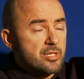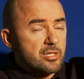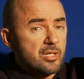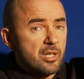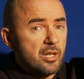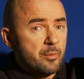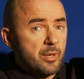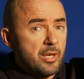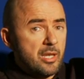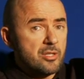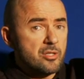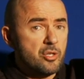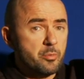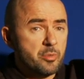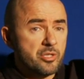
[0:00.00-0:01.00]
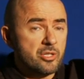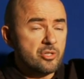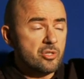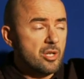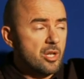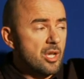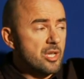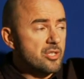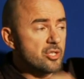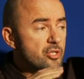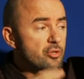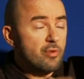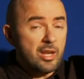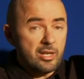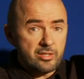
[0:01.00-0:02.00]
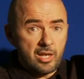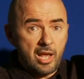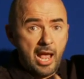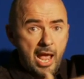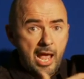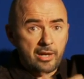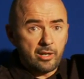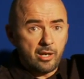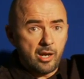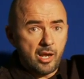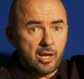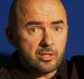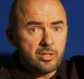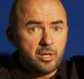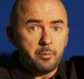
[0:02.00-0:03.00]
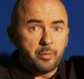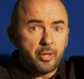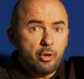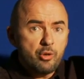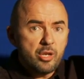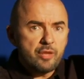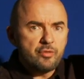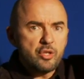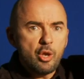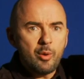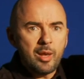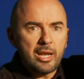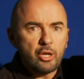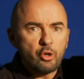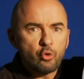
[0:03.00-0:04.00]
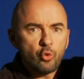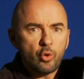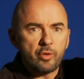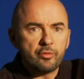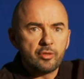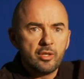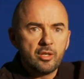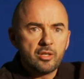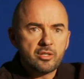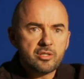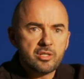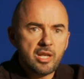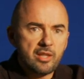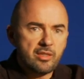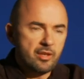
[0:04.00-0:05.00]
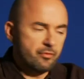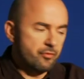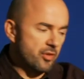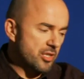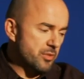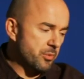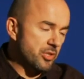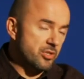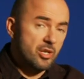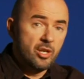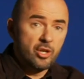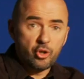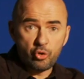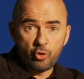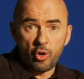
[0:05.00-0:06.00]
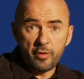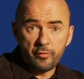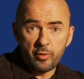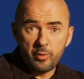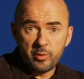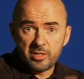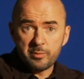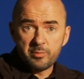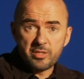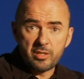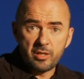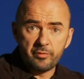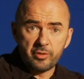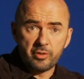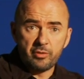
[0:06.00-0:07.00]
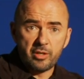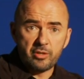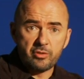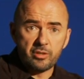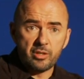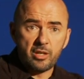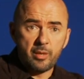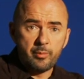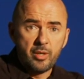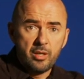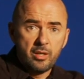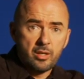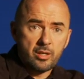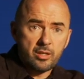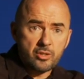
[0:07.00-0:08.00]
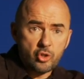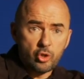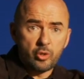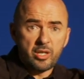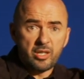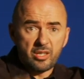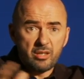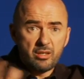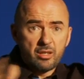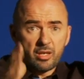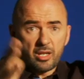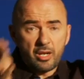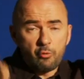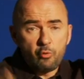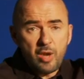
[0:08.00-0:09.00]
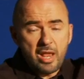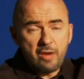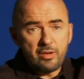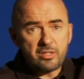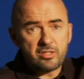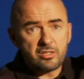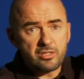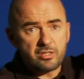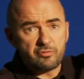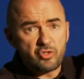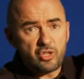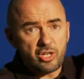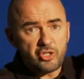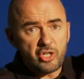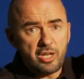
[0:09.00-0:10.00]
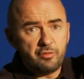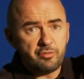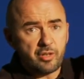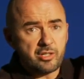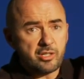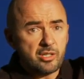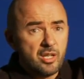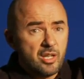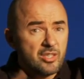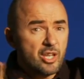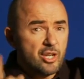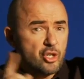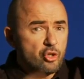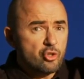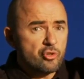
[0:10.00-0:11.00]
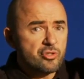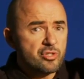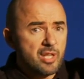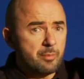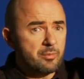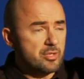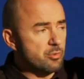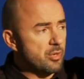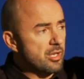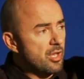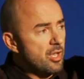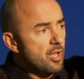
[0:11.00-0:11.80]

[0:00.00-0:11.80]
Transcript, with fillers: to take up his new position as a director at Ajax, but only if Johan Cruyff doesn't get there first because Cruyff, who is himself a director at the club, uh, took in, the, in a rare instance of Dutch infighting the unusual step this week